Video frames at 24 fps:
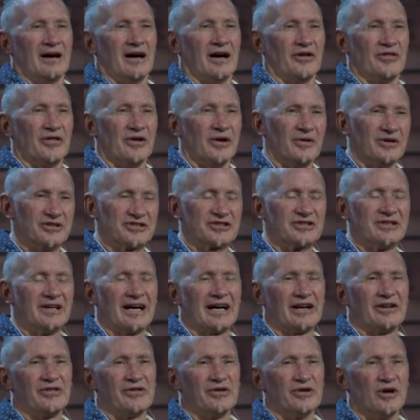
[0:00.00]
Although it's
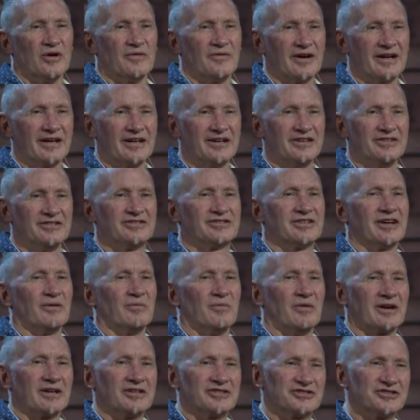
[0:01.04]
not in the overheads, I
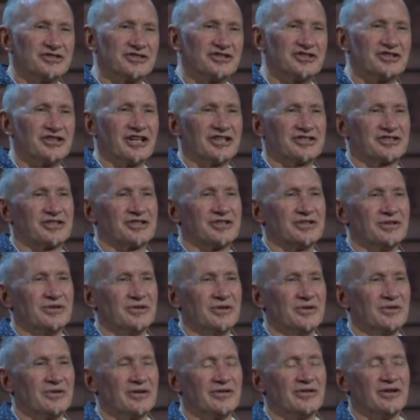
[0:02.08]
want to suggest to
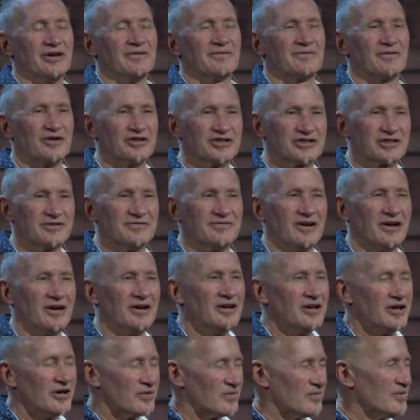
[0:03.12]
you that, first of
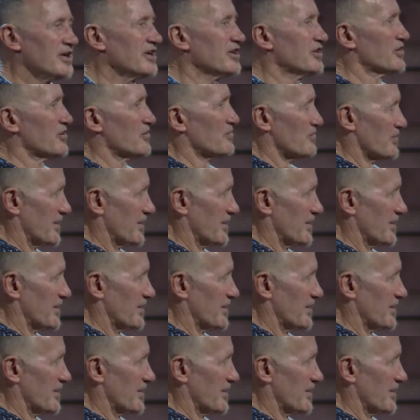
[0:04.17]
all, read it